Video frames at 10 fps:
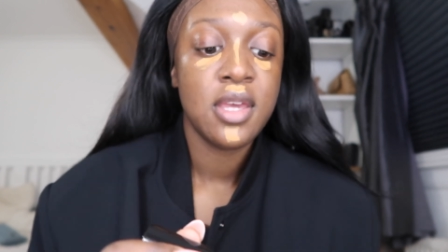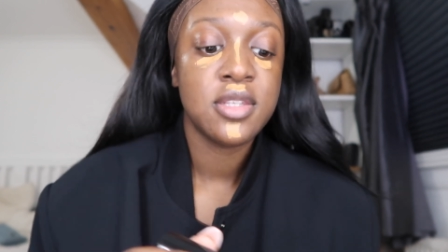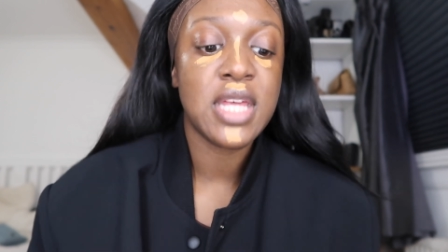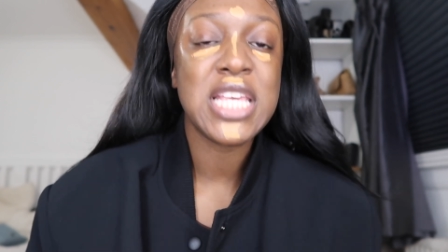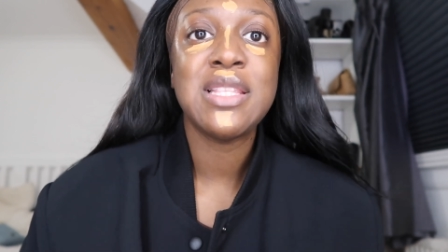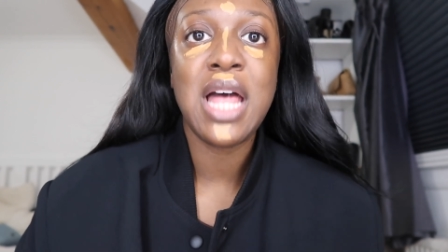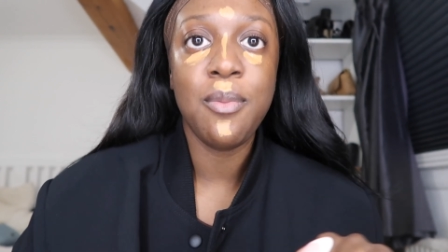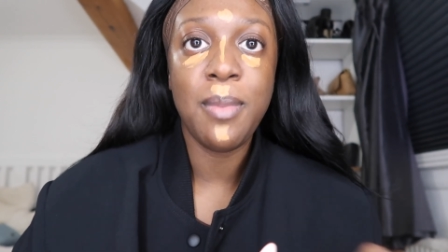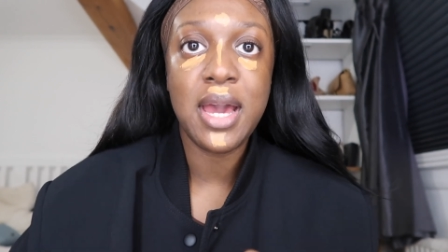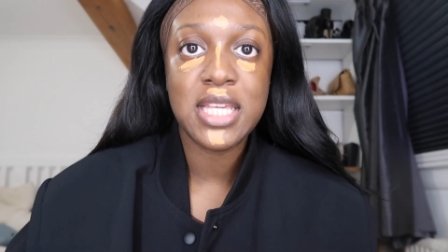So that's
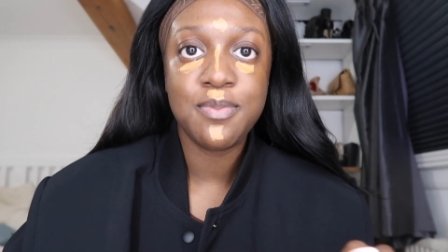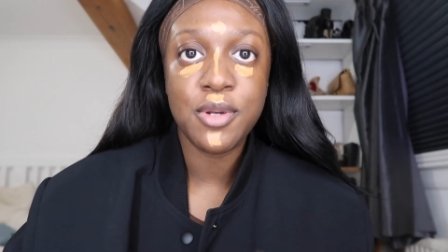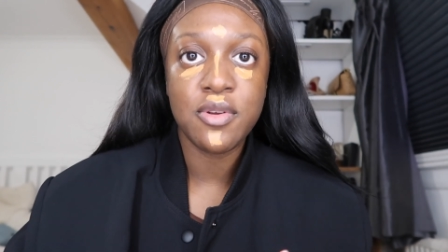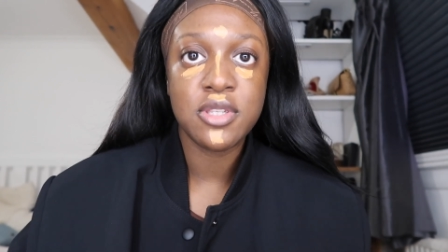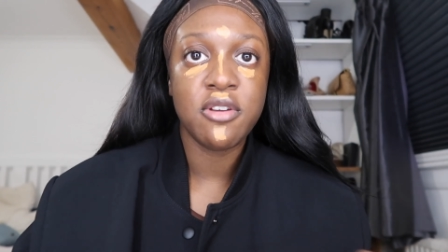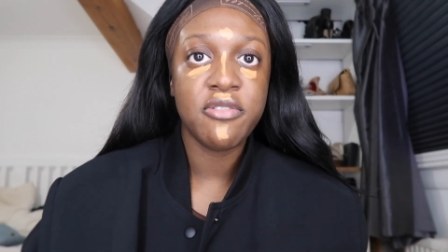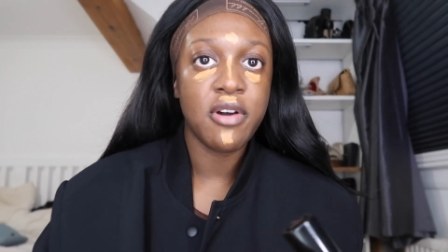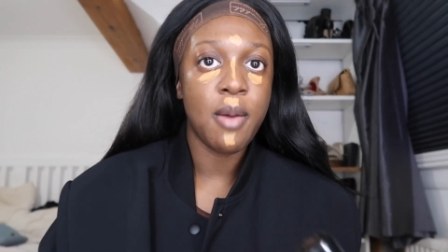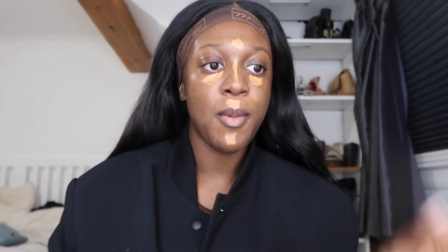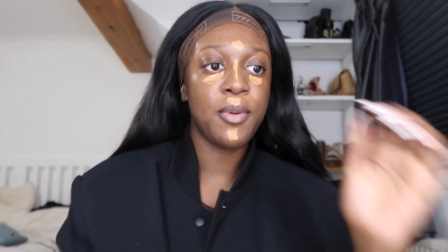like my experience so
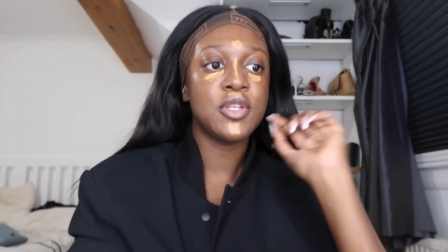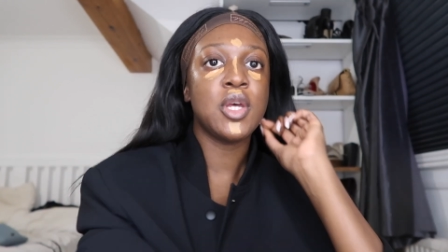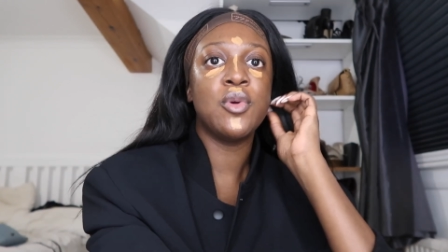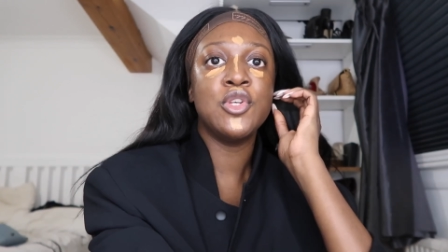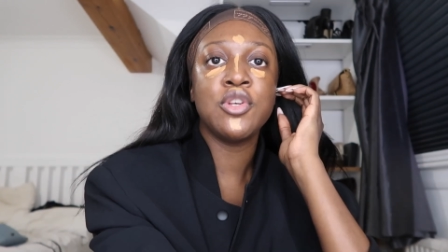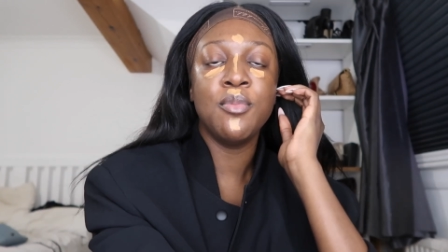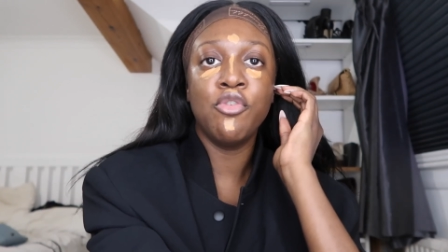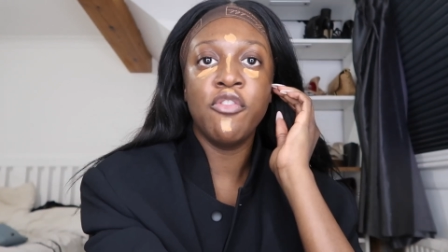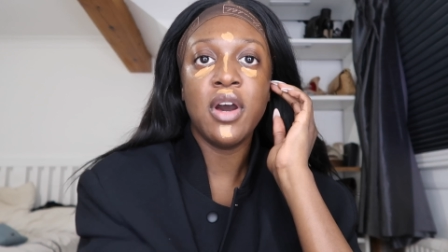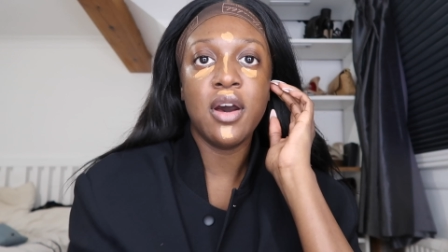far. But because I want to do
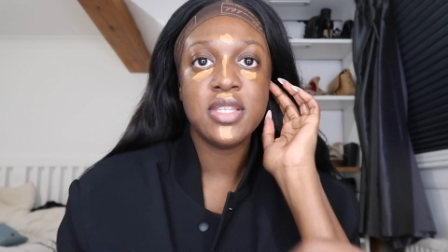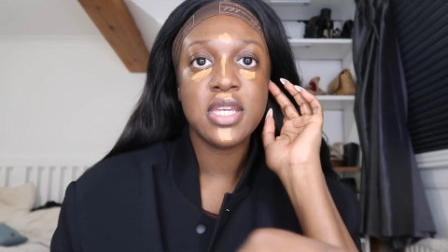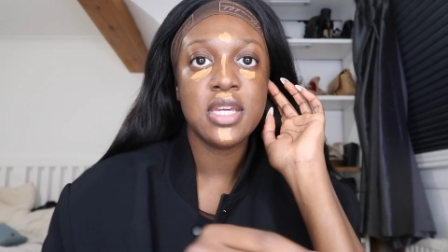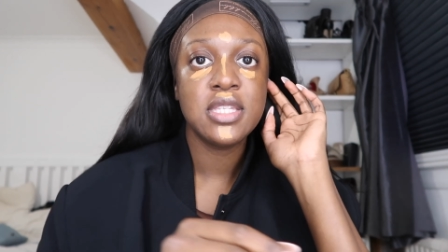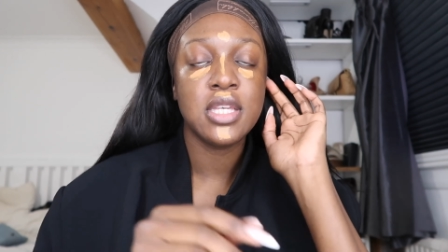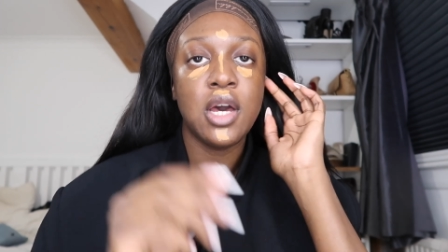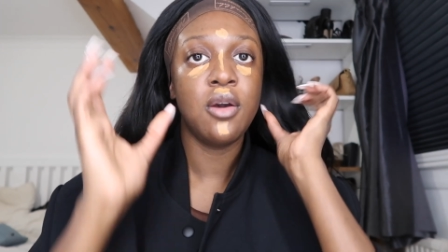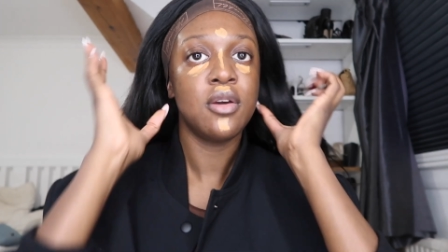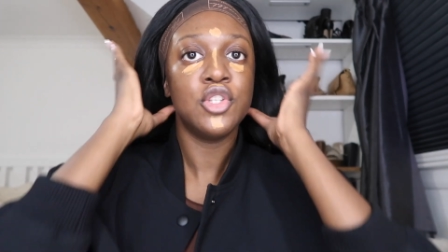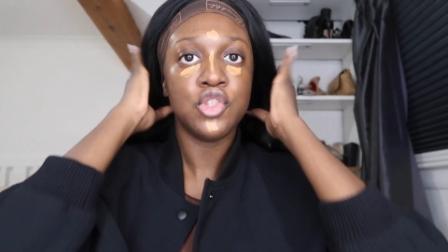more of artists,
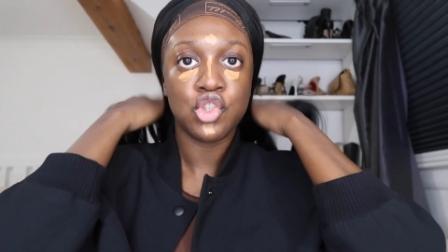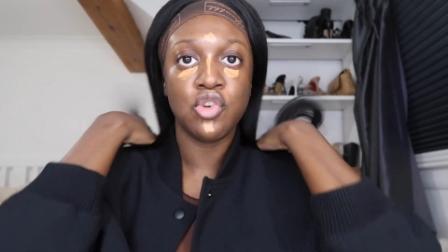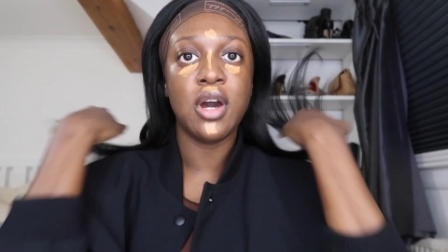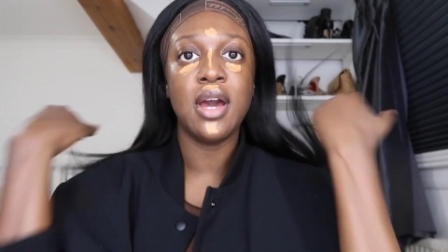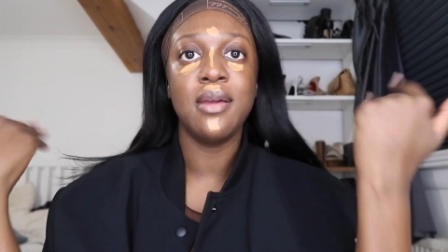I'm going to try